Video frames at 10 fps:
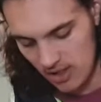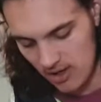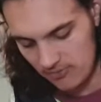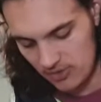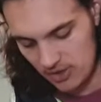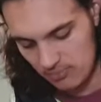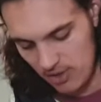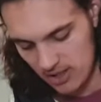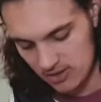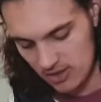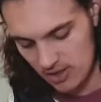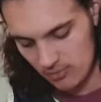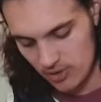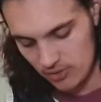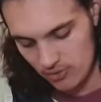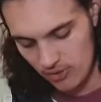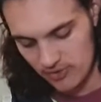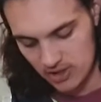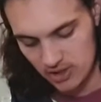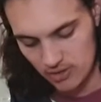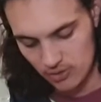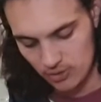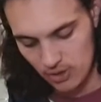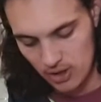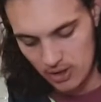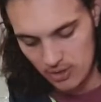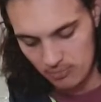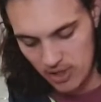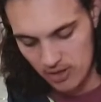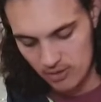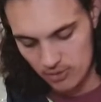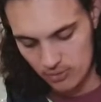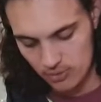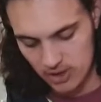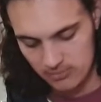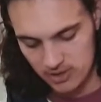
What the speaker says: have the back side where obviously your power cord comes